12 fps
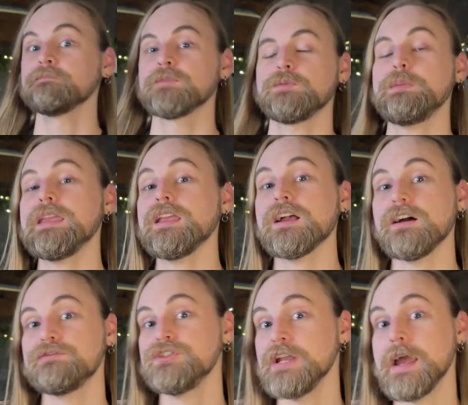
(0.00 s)
Speaking
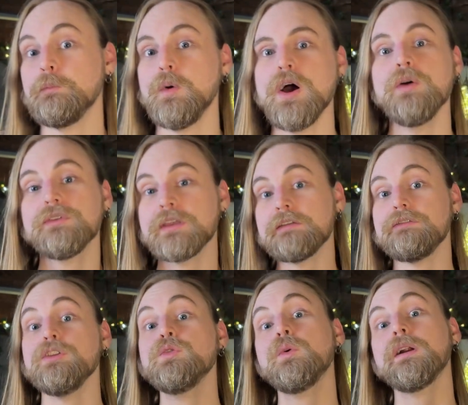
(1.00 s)
of GM woes, if
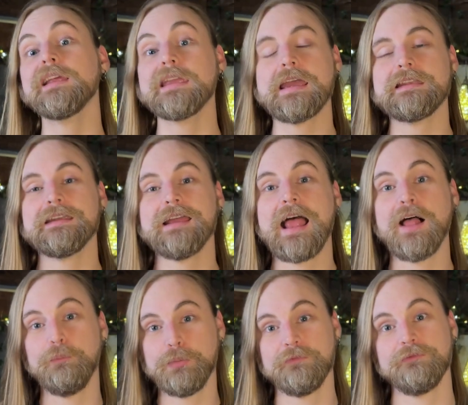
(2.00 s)
you want to get
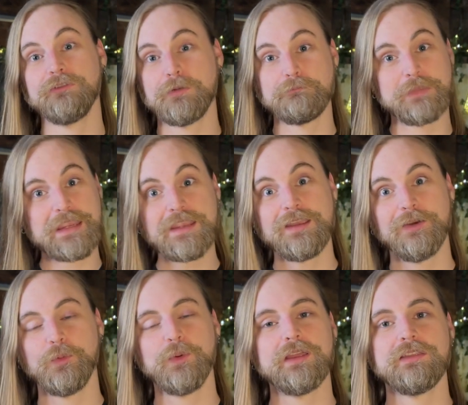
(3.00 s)
help from me
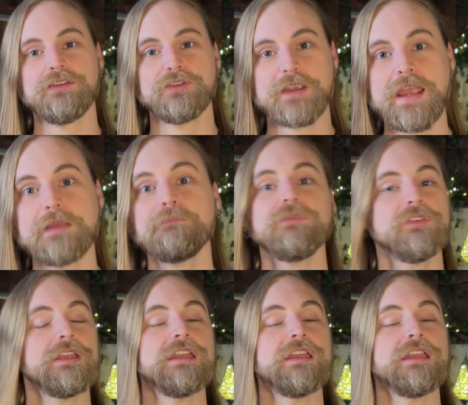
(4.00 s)
with your games,